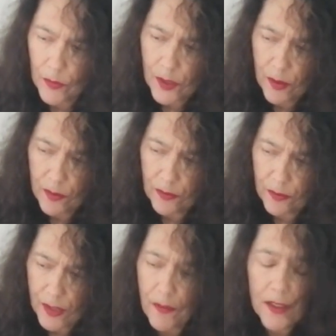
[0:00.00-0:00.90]
So
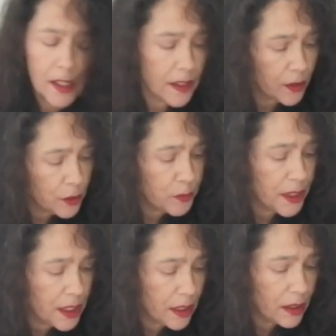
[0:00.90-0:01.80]
definitely there could
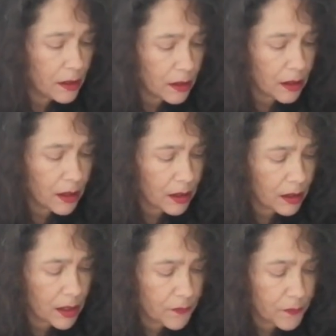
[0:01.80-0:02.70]
be,
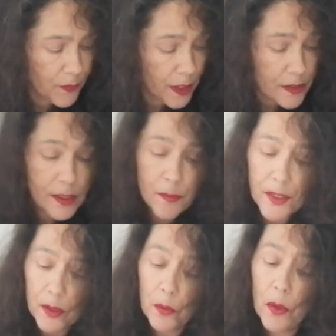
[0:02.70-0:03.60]
if that's
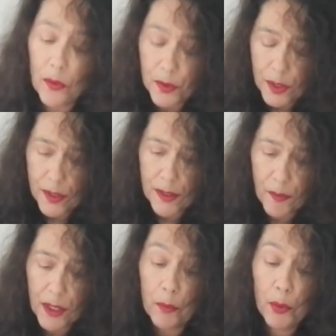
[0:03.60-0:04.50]
something you want,
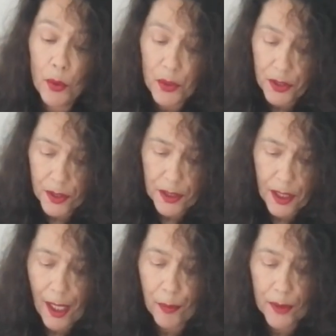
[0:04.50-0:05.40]
something important
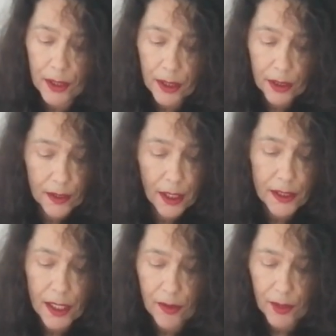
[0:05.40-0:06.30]
happening in
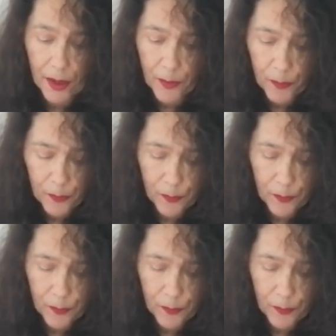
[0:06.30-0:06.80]
that area.